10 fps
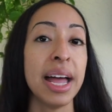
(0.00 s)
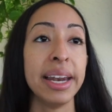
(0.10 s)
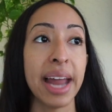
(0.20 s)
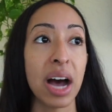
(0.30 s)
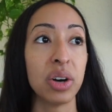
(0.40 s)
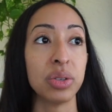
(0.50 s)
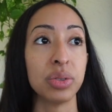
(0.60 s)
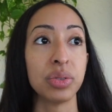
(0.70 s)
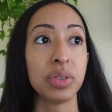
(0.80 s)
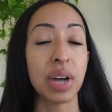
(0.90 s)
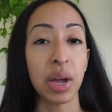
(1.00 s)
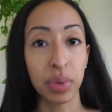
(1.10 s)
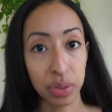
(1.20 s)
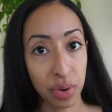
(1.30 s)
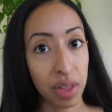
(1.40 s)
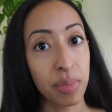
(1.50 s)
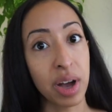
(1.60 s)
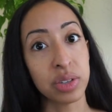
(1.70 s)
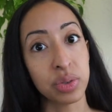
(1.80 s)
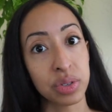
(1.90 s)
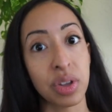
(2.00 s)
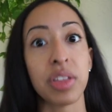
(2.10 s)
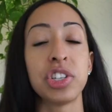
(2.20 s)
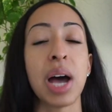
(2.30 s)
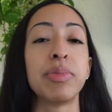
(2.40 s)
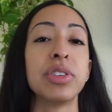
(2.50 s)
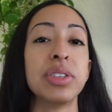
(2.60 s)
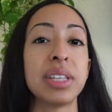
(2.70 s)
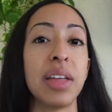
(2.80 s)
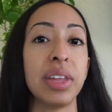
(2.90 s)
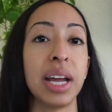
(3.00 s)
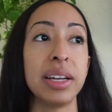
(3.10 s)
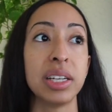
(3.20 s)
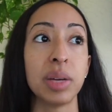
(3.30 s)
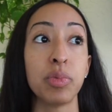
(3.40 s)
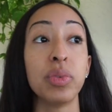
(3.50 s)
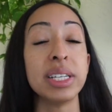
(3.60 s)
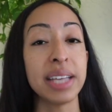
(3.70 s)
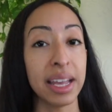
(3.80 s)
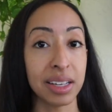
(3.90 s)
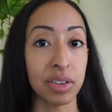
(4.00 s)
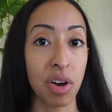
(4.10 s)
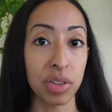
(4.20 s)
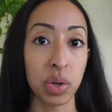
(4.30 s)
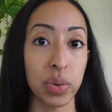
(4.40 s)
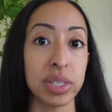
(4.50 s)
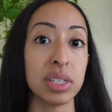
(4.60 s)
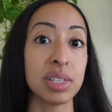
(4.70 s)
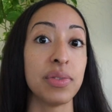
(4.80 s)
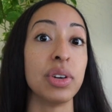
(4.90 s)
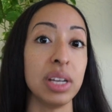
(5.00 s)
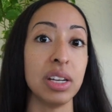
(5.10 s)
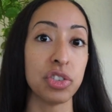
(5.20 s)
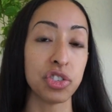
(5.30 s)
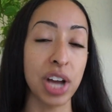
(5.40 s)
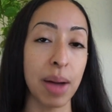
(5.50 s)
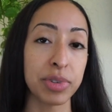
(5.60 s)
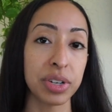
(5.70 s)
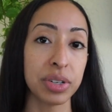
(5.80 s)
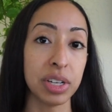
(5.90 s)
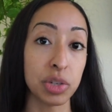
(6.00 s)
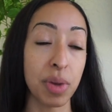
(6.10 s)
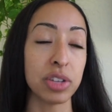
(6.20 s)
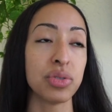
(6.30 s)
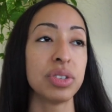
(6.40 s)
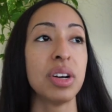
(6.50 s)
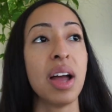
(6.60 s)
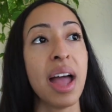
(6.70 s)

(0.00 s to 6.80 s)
Now, I went through all the modules, all the chapters, and then I ended up retaking all the quizzes for each chapter, each module.